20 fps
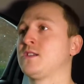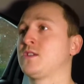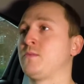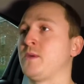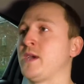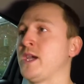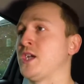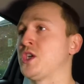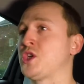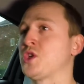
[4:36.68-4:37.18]
to
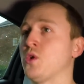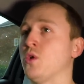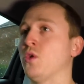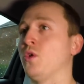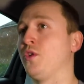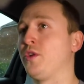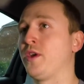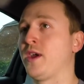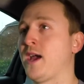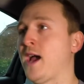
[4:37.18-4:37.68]
be
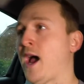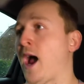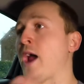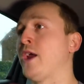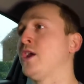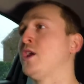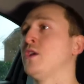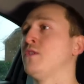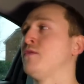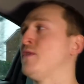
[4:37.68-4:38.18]
insured
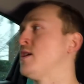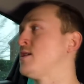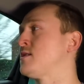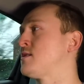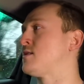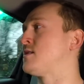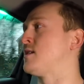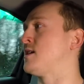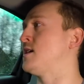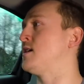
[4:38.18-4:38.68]
at
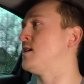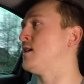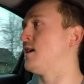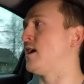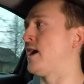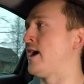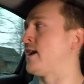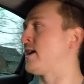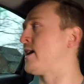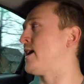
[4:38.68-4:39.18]
university
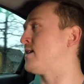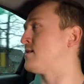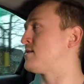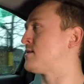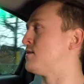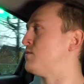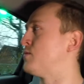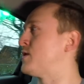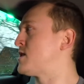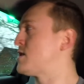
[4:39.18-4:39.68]
in
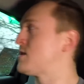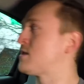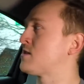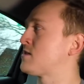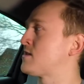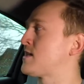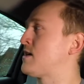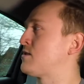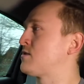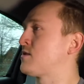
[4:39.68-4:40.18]
Kingston, which is
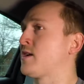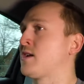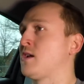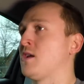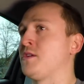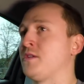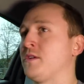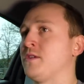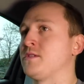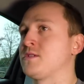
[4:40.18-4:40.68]
just outside
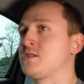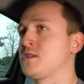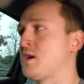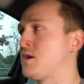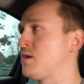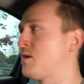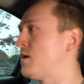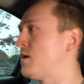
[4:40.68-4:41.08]
London. So